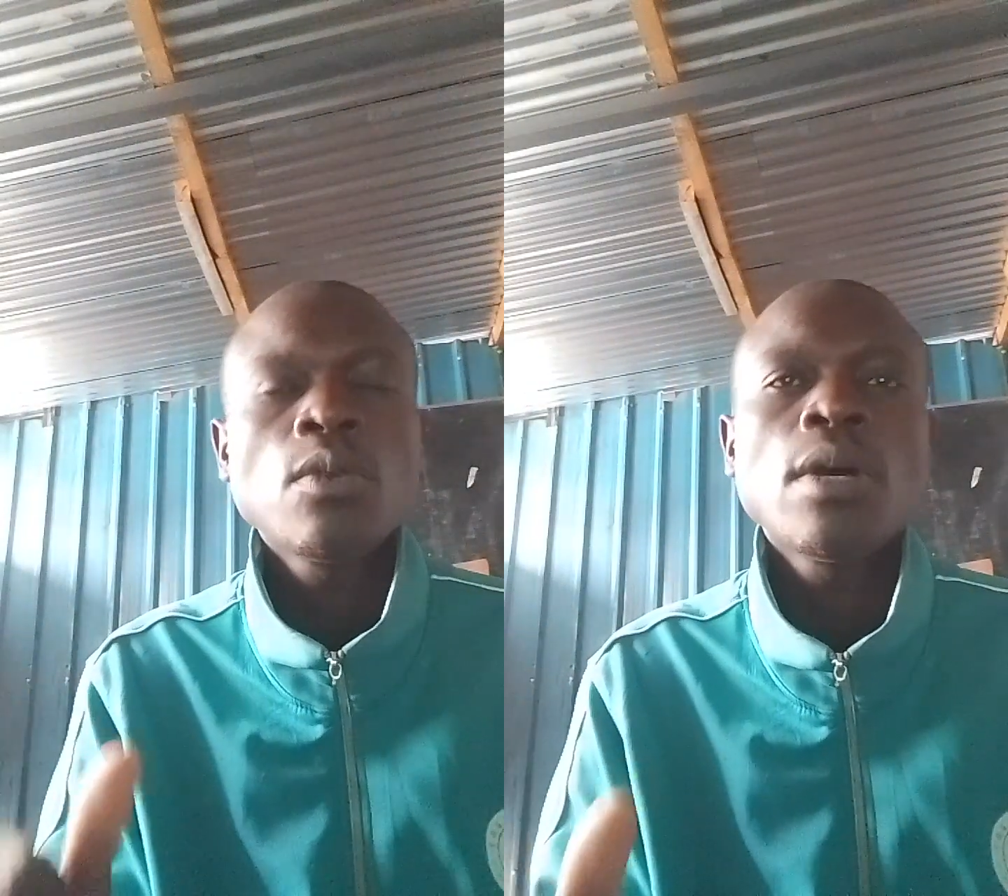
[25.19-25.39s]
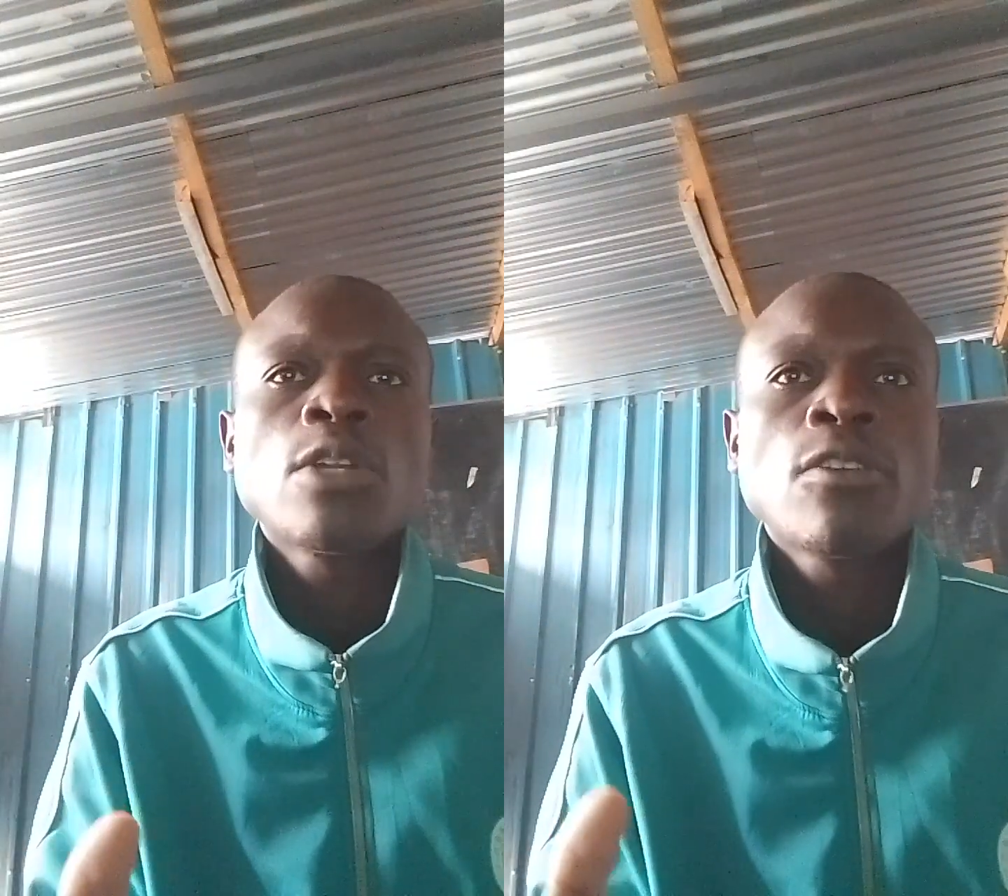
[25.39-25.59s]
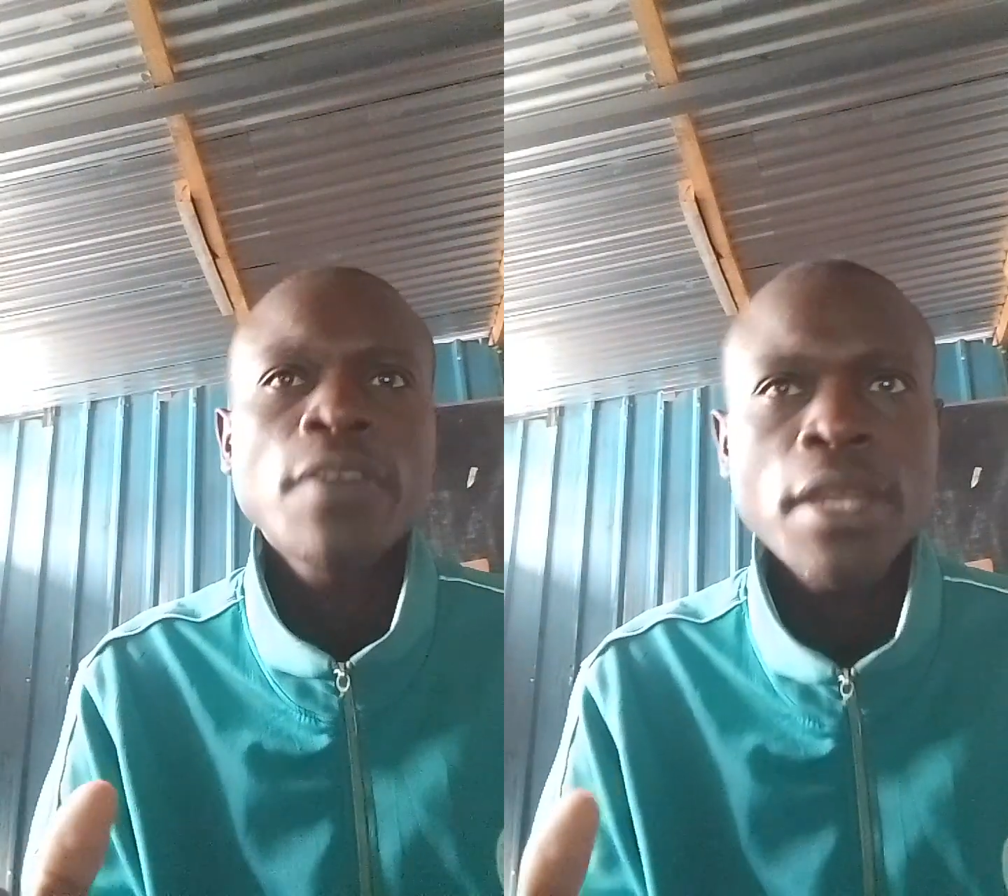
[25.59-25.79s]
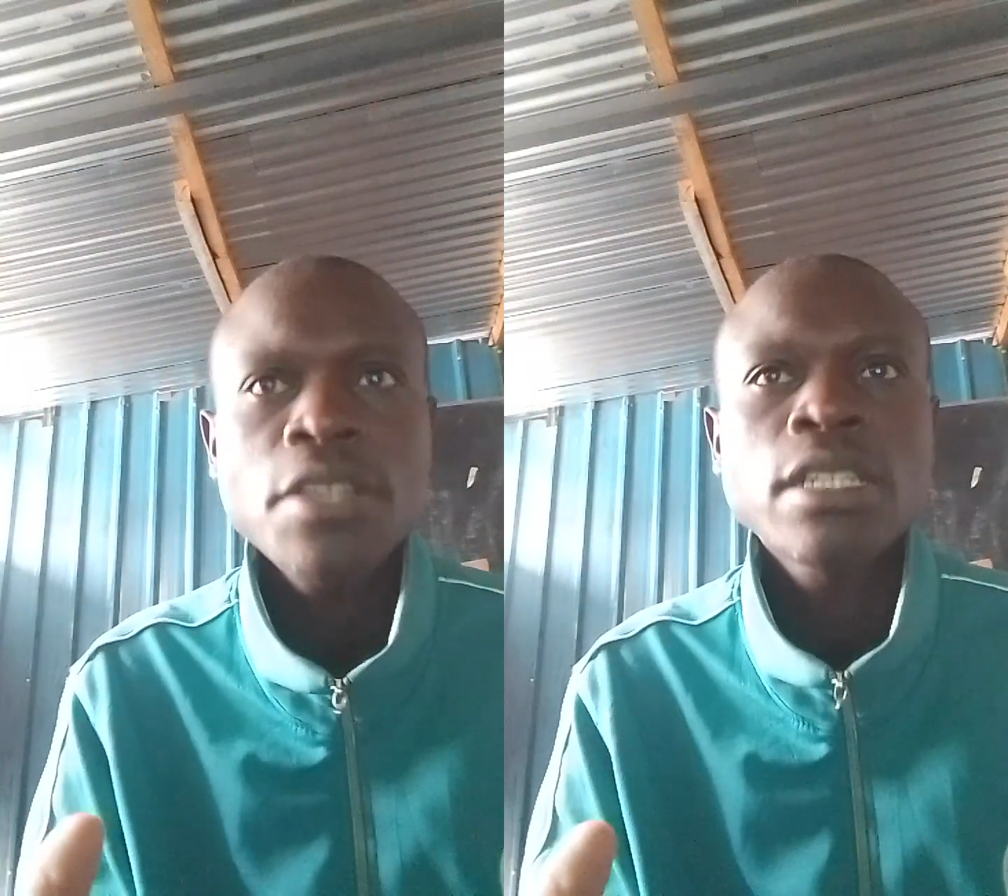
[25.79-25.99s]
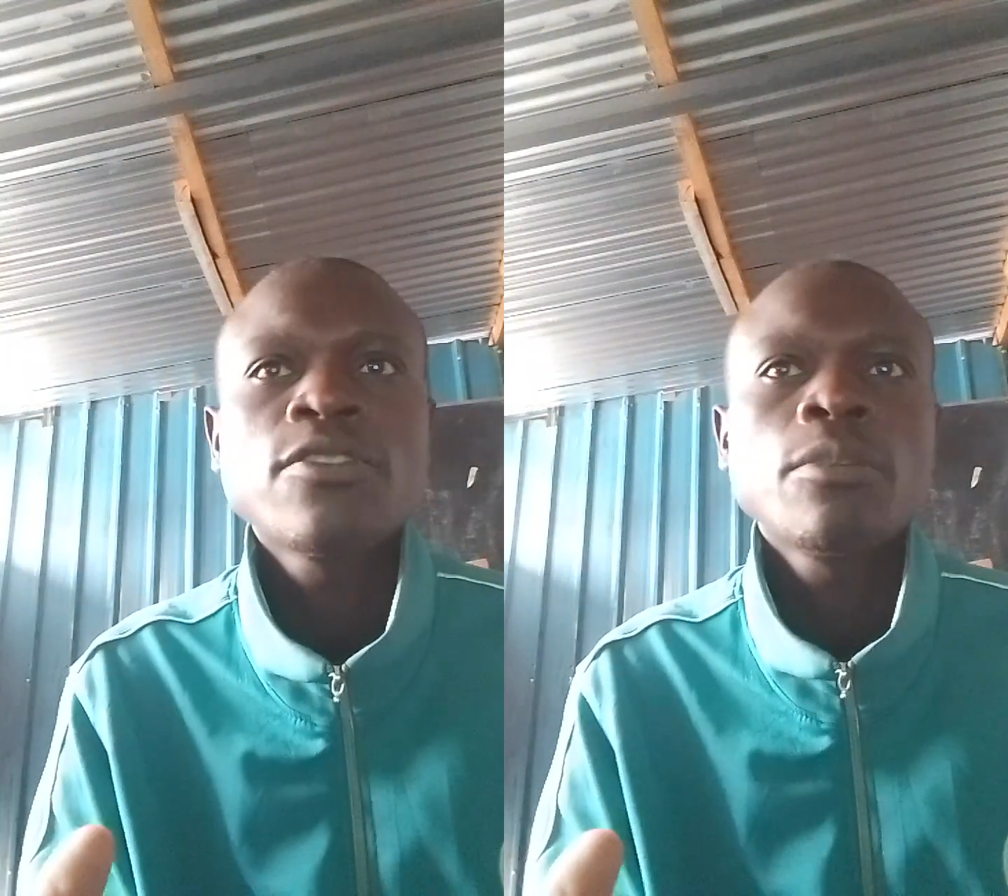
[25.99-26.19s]
world of energy
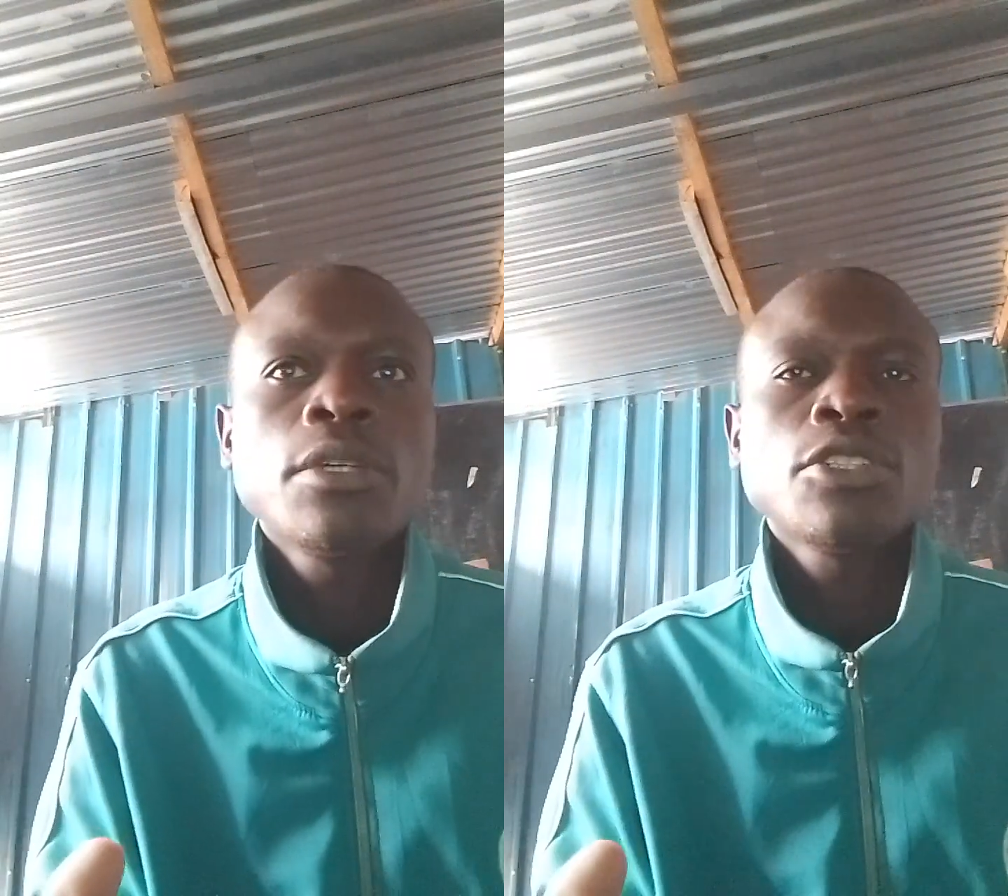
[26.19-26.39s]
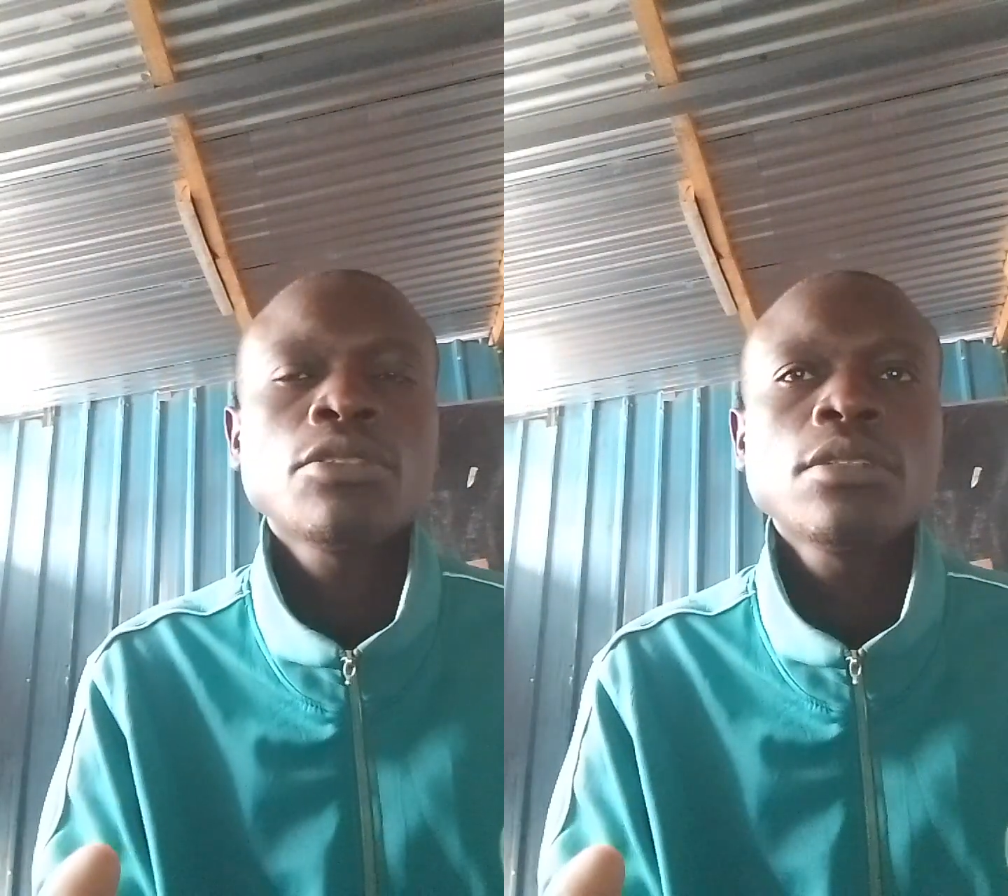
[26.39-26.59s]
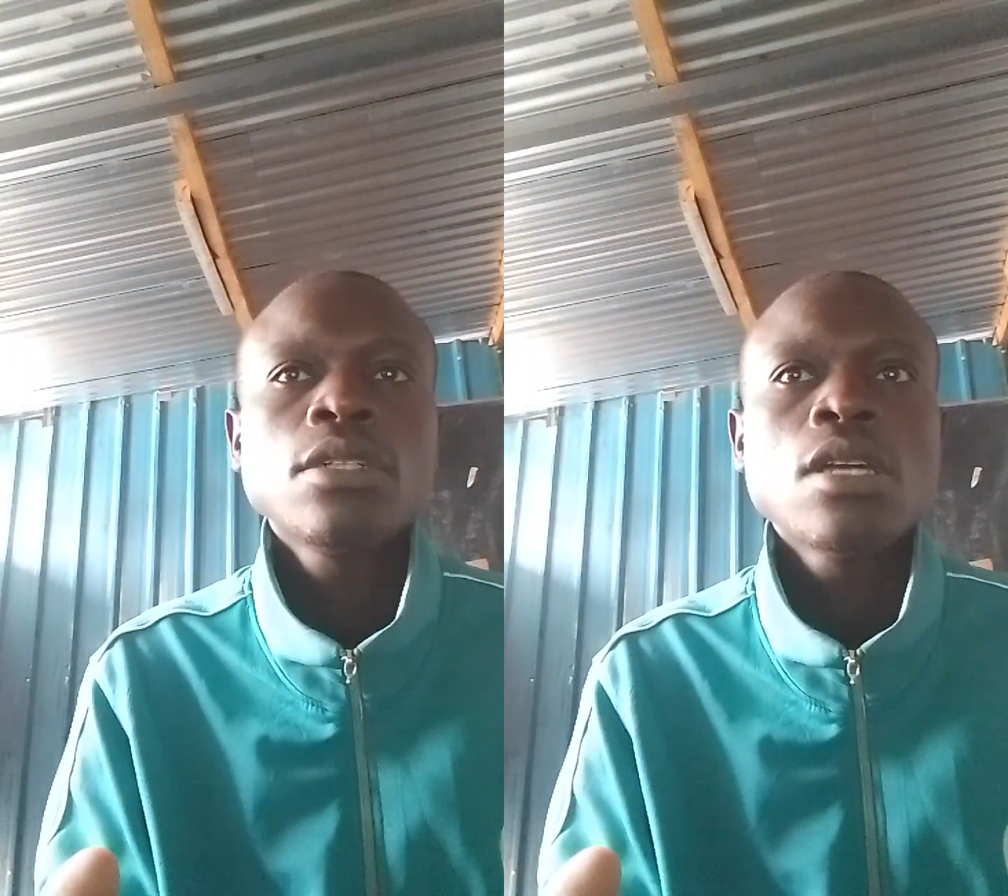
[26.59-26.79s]
transformation.